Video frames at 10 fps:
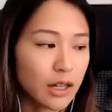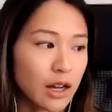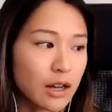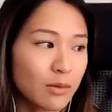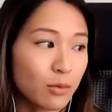
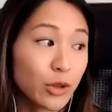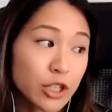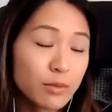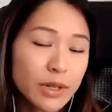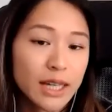um, we
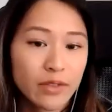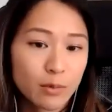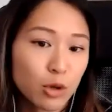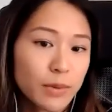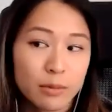should be giving
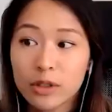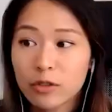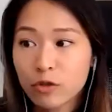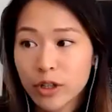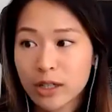more people the
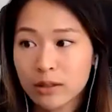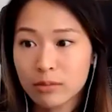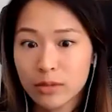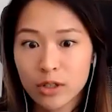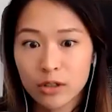
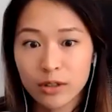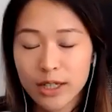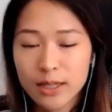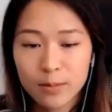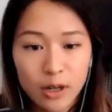freedom to
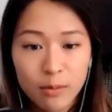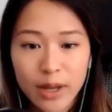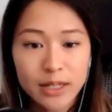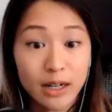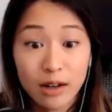
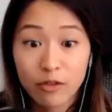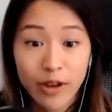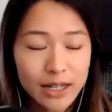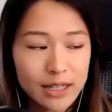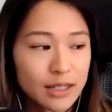experiment and
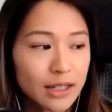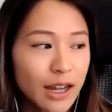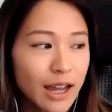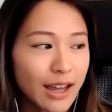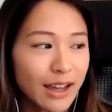invent
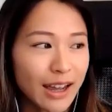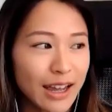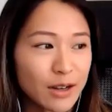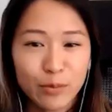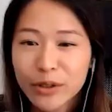
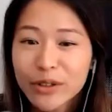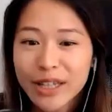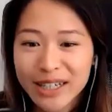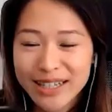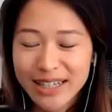and build
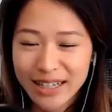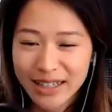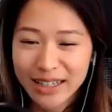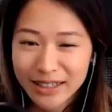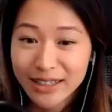things. And
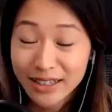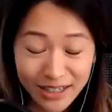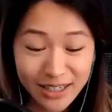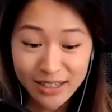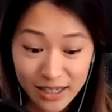
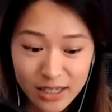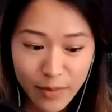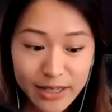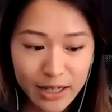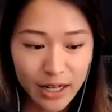it's it's
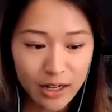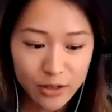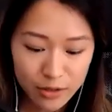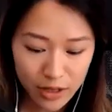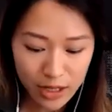amazing. And I also
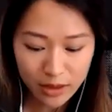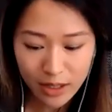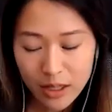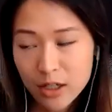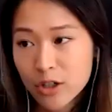think that
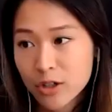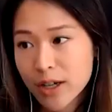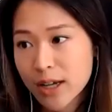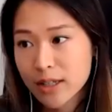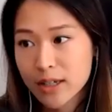the industry
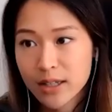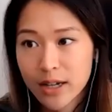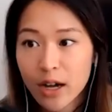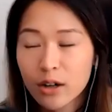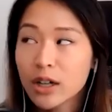as it is
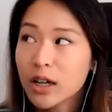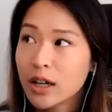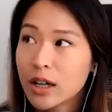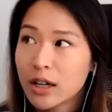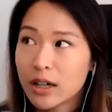now
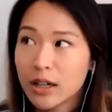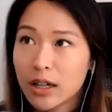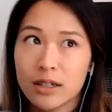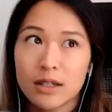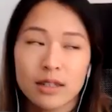
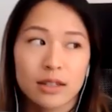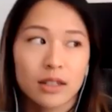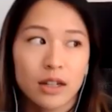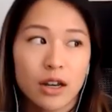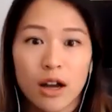is
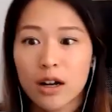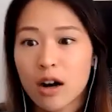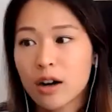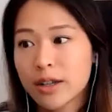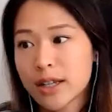not
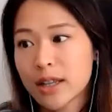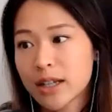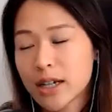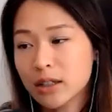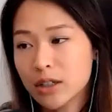harnessing that
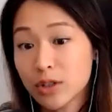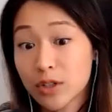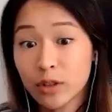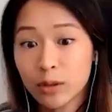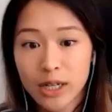talent to its
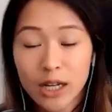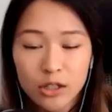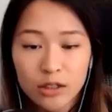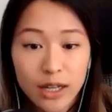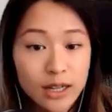full
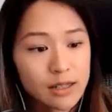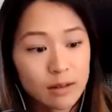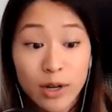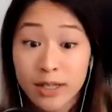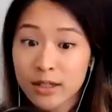potential, and in some
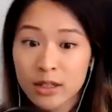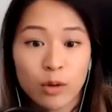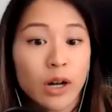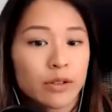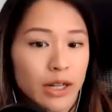ways, it's
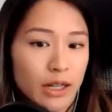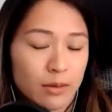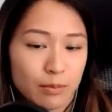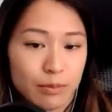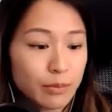squandering it
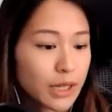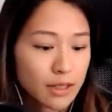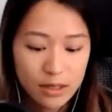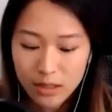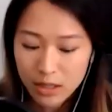
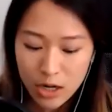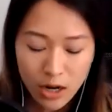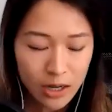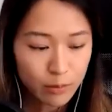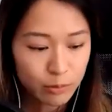because it's
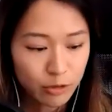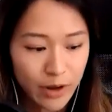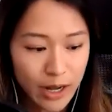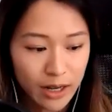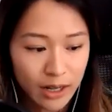not
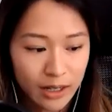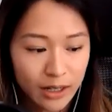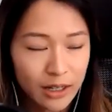providing